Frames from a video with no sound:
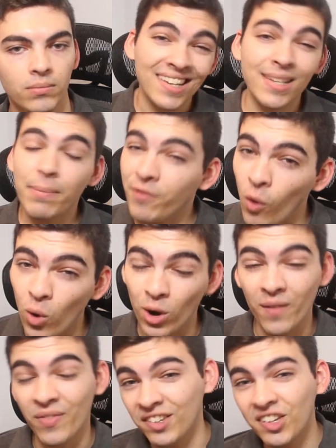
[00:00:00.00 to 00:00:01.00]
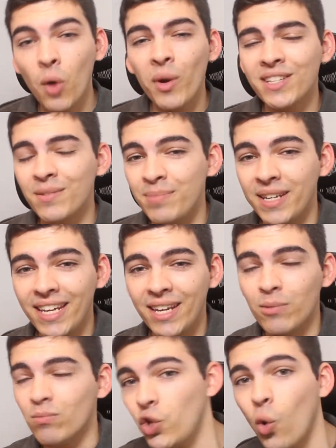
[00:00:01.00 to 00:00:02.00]
Step four, this is going to
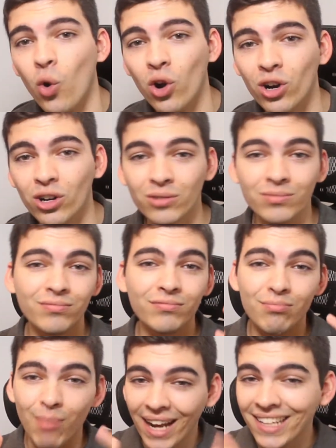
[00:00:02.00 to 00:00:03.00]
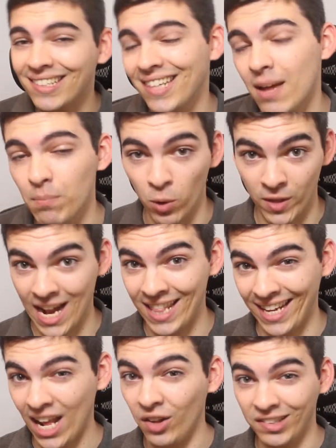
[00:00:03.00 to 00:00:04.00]
be your mindset more than
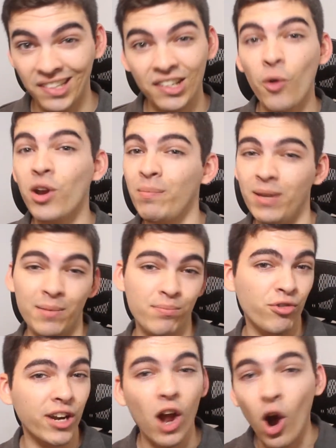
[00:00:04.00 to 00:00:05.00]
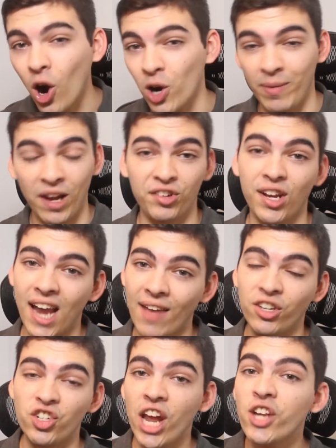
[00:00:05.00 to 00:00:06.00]
anything else. This is going to be pretty hard because you're going to have
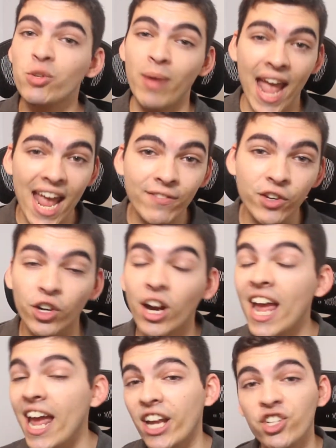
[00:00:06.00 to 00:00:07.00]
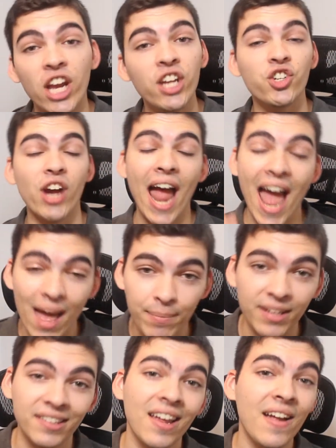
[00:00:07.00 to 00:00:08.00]
to change your behavior and change your
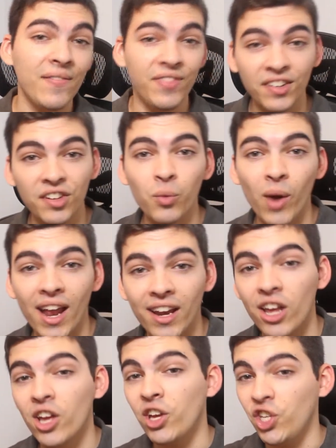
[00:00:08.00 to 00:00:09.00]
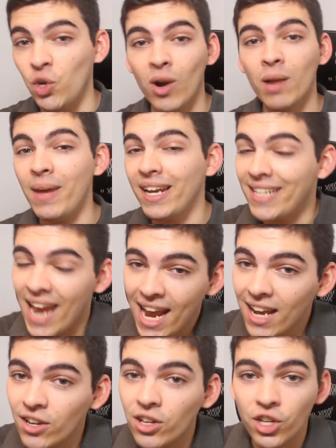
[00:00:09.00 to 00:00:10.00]
habits. This is when you want to
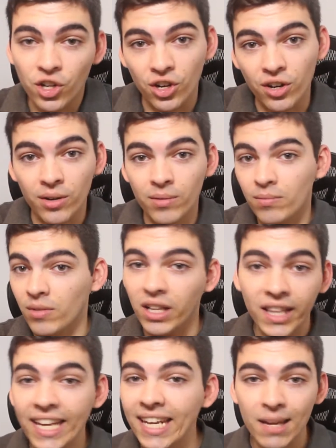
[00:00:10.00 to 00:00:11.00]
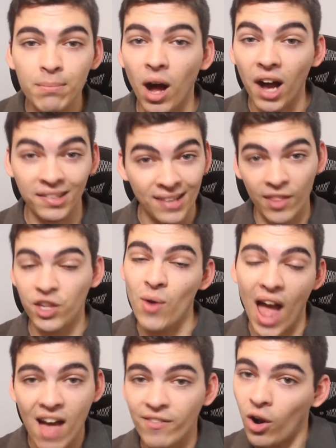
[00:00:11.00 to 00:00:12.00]
maintain your clean inbox now that you
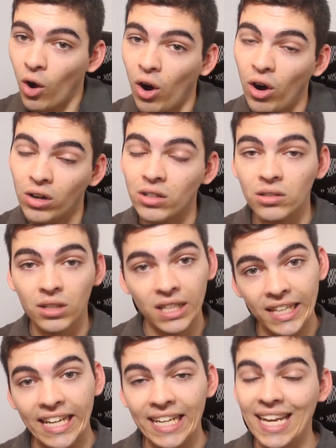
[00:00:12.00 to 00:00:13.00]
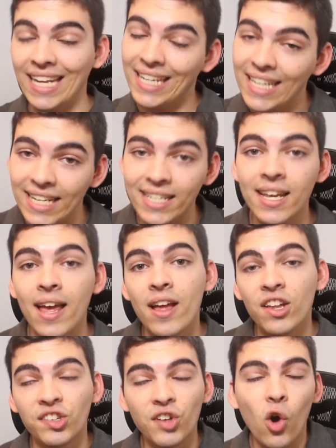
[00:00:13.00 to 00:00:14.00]
have it all clean and neat.
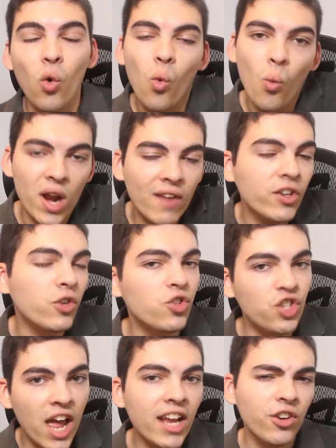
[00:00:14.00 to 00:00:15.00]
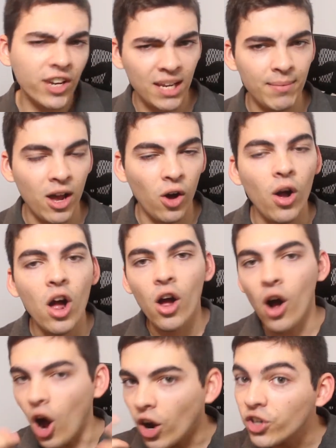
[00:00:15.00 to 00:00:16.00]
So whenever you check your email,
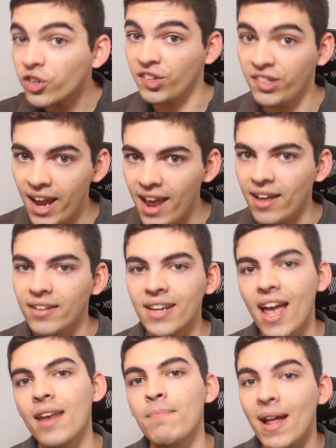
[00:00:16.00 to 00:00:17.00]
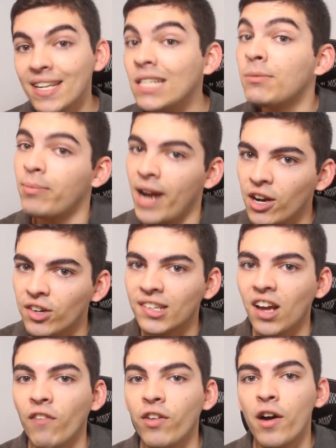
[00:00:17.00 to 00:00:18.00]
understand and mentally prepare
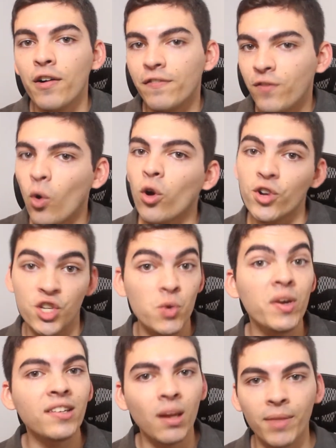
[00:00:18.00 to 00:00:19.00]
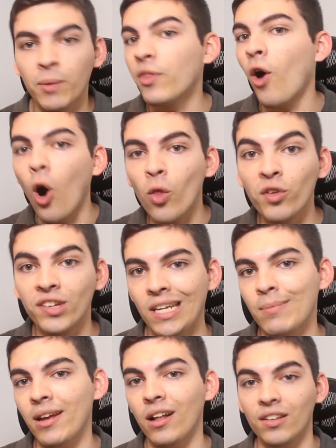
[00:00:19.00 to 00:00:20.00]
yourself for doing something with all those
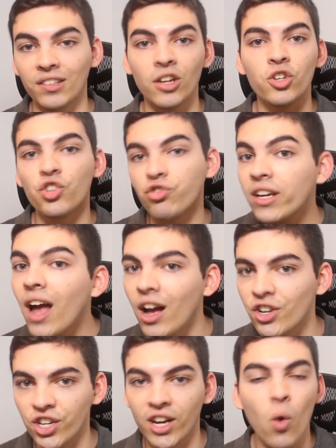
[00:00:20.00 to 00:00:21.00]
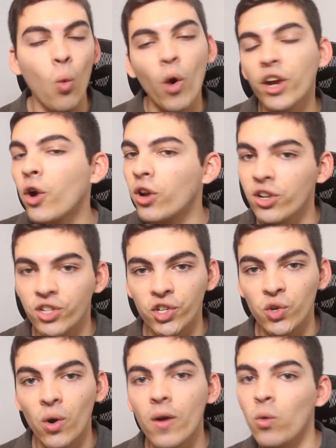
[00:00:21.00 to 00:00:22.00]
emails, triaging what you're going to
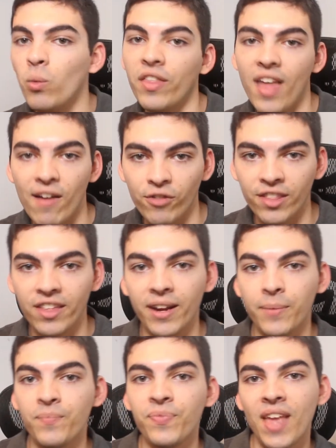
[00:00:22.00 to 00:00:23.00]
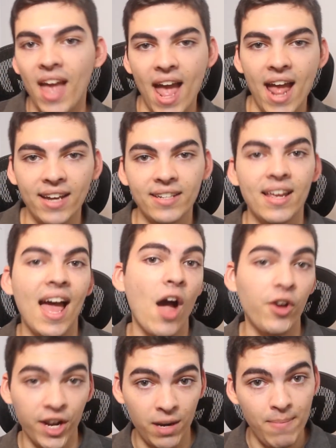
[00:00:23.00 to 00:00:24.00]
do with everything and
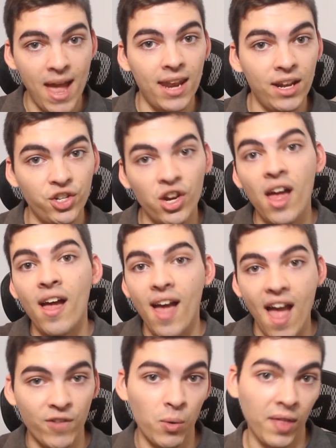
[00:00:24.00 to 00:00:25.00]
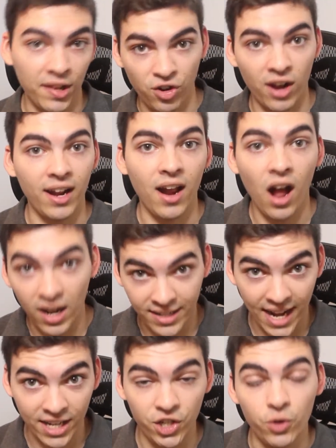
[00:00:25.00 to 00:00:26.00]
how you're going to manage everyone that's trying to
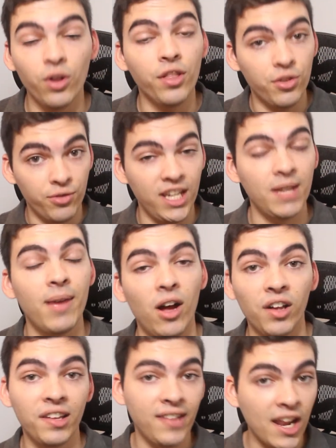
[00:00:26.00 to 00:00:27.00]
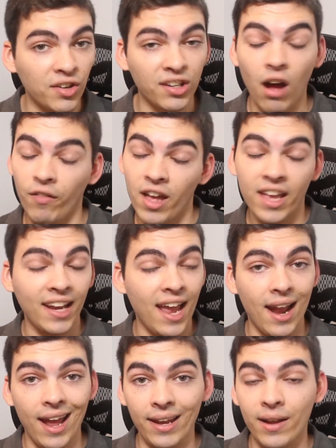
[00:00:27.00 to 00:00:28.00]
contact you through email. Say to yourself,
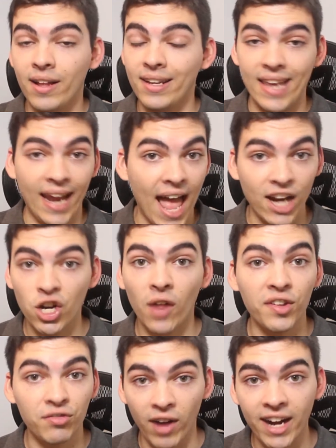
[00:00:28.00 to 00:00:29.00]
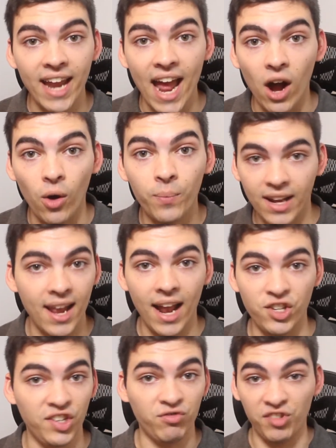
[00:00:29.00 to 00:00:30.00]
can I take action on this right now? Can I
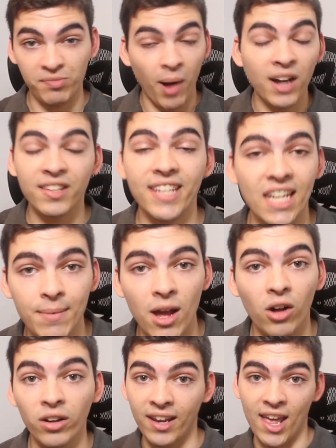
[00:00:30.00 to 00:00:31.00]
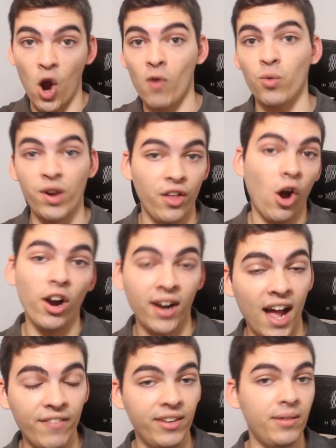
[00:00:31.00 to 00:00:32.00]
just respond to the email, get it over with,
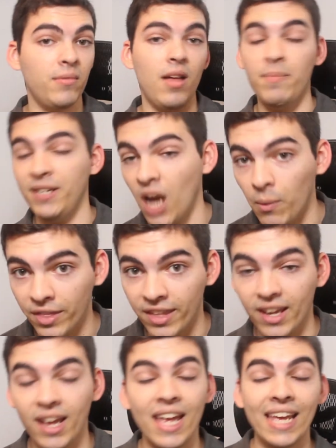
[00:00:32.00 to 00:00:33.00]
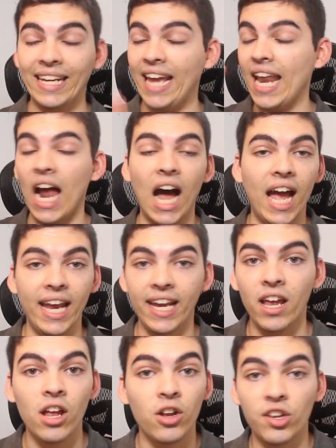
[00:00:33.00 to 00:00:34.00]
archive it, and be done with it? Can
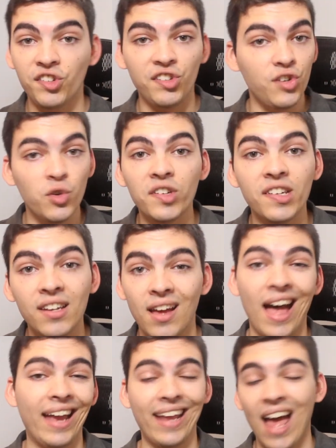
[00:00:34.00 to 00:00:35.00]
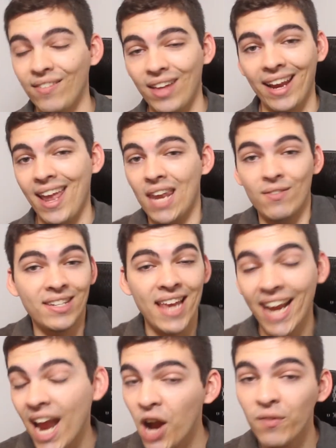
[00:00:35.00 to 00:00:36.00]
I snooze it? I have I can't even
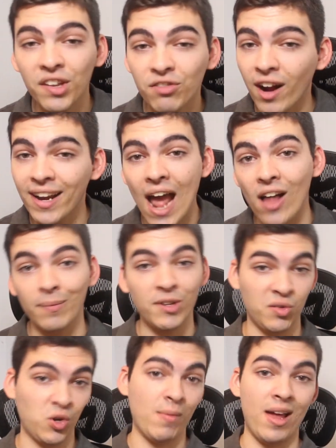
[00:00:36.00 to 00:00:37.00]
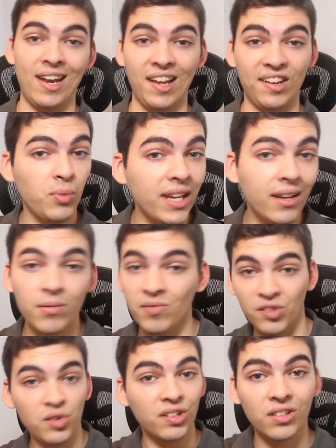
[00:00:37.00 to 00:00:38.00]
take care of this right now. Let me just worry about it week.
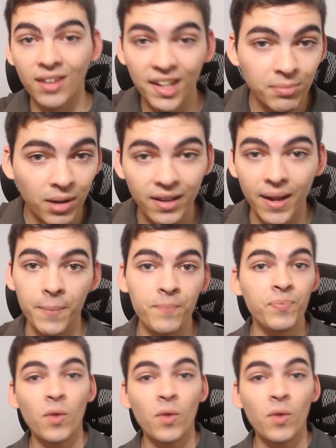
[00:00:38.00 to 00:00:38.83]
Snooze it till next Monday.